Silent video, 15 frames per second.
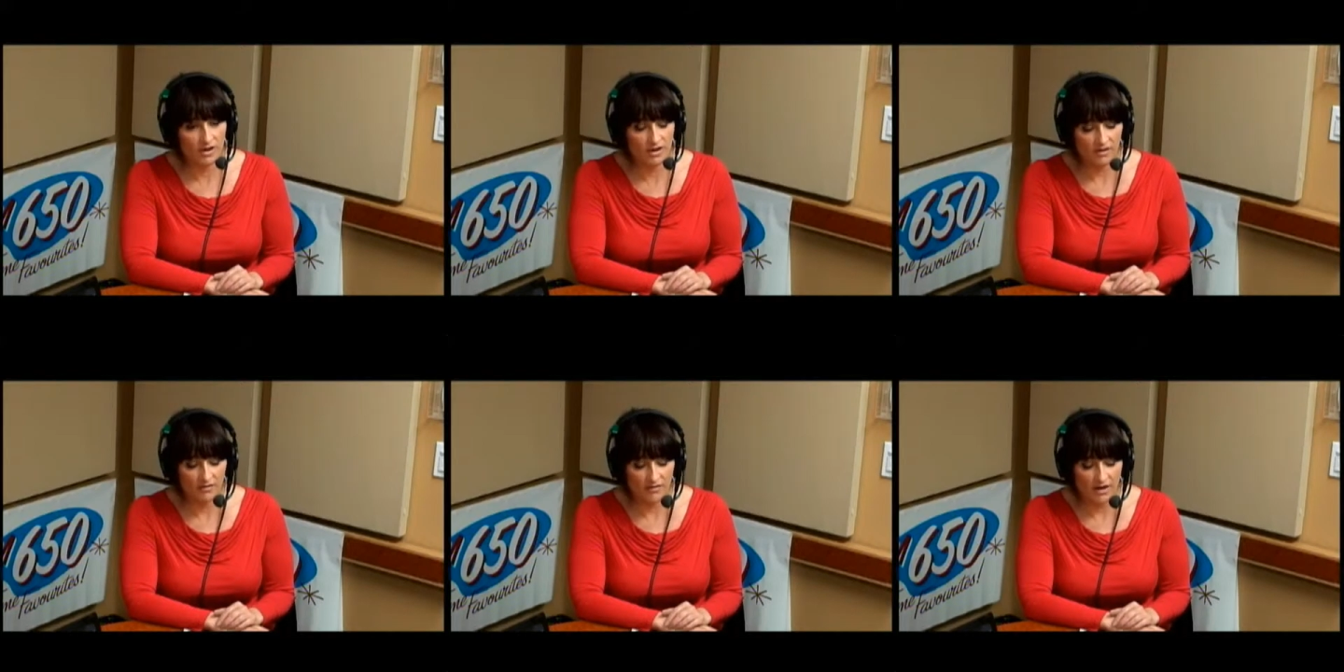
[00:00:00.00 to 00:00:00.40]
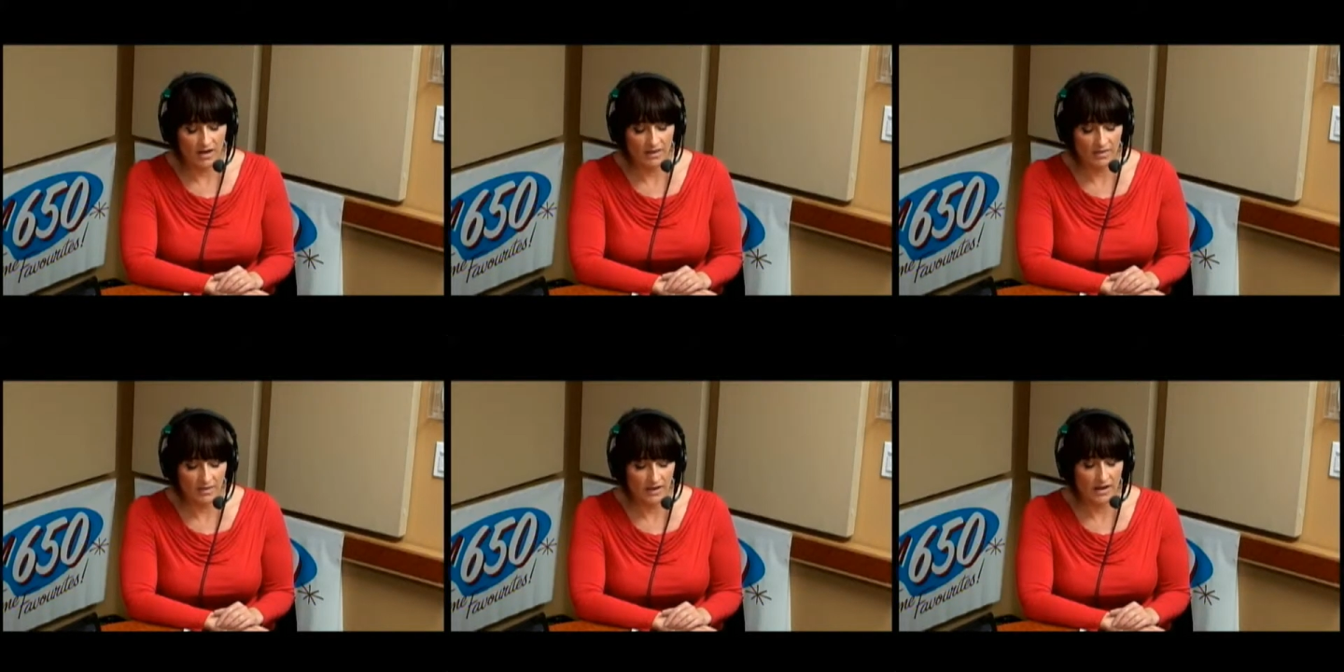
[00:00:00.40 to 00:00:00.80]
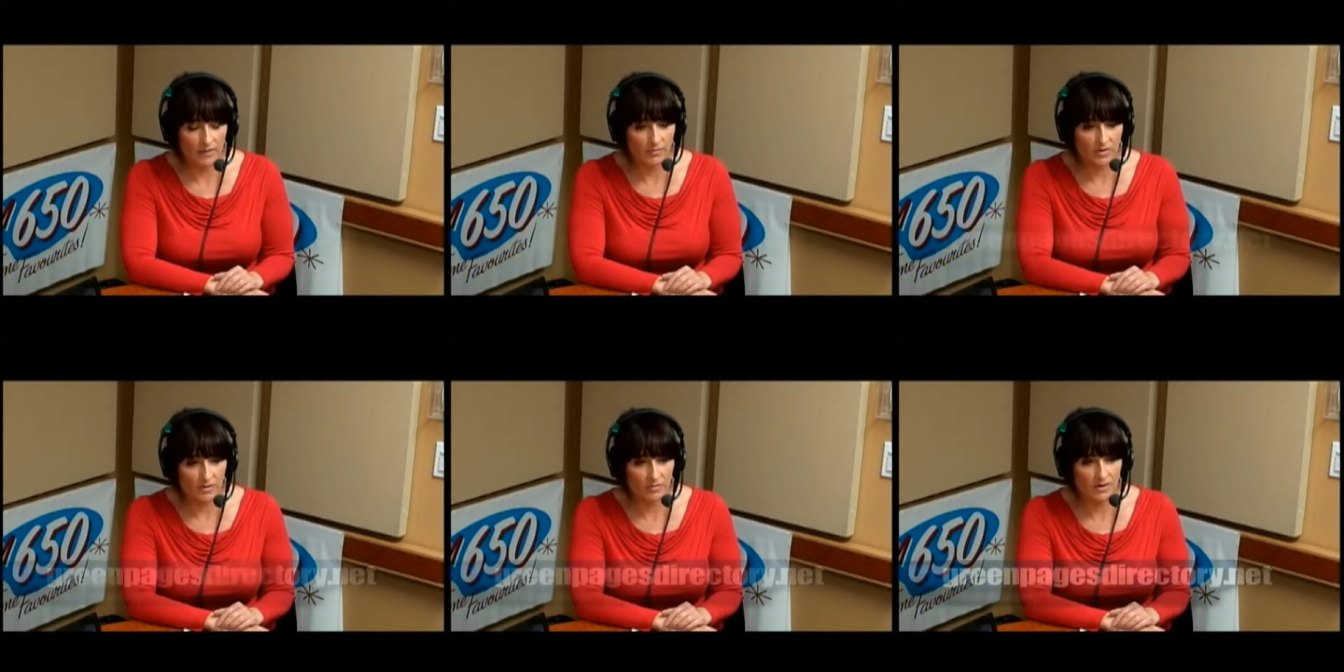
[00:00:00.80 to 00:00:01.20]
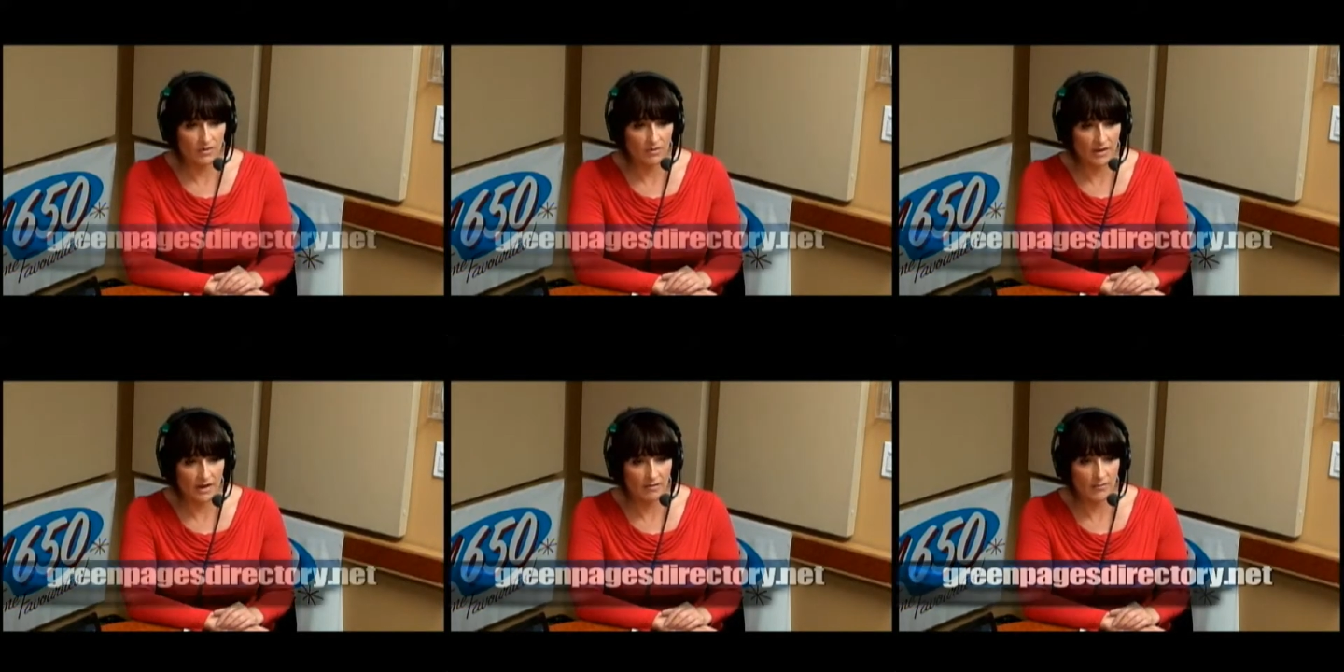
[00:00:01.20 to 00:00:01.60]
I think I'm going to be
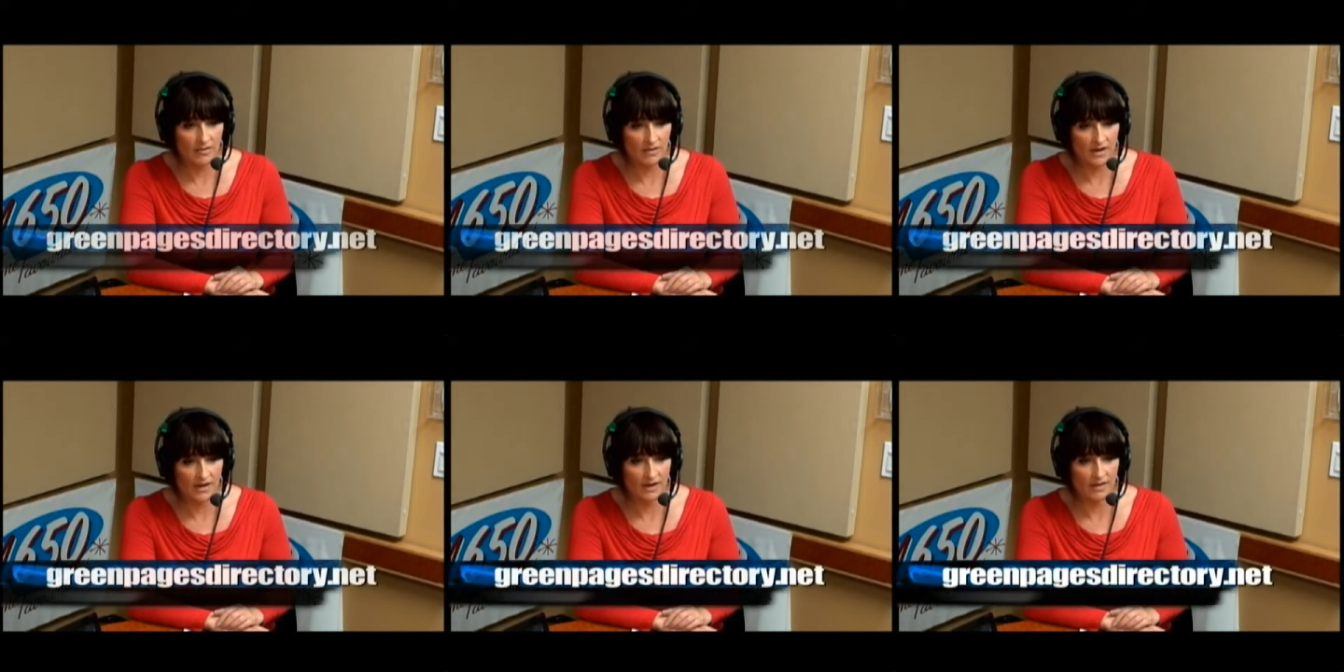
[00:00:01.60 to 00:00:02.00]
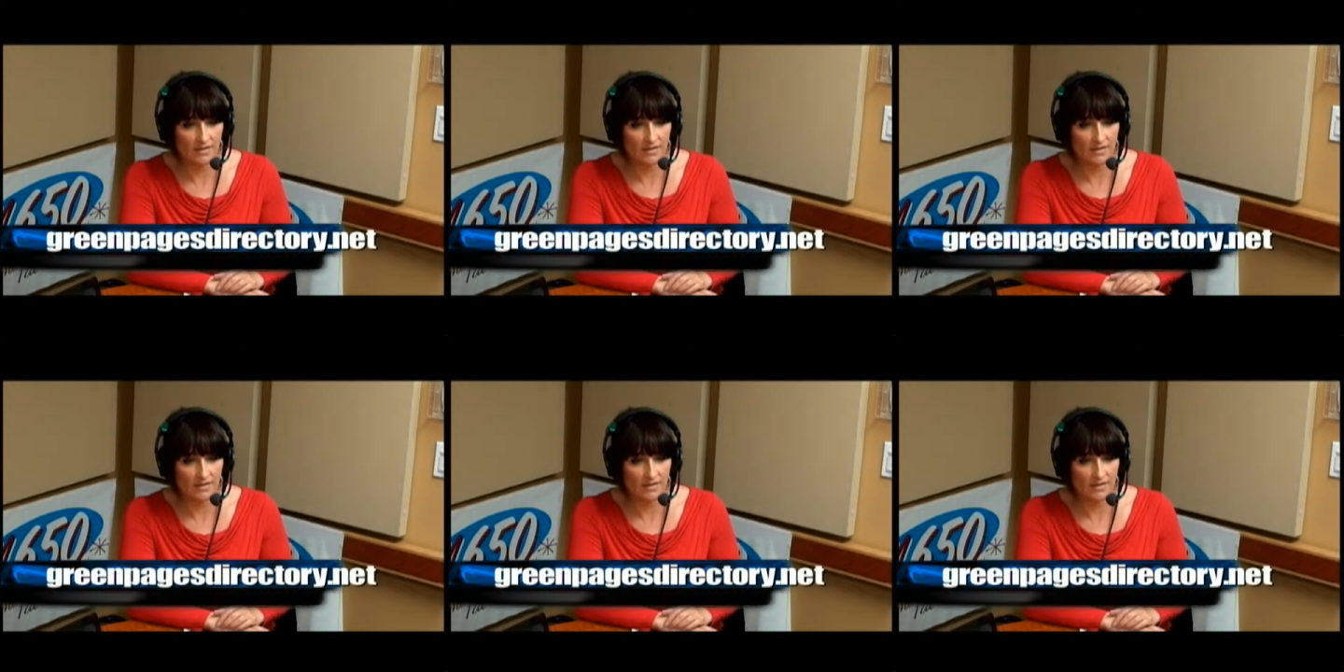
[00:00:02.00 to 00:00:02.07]
okay with that.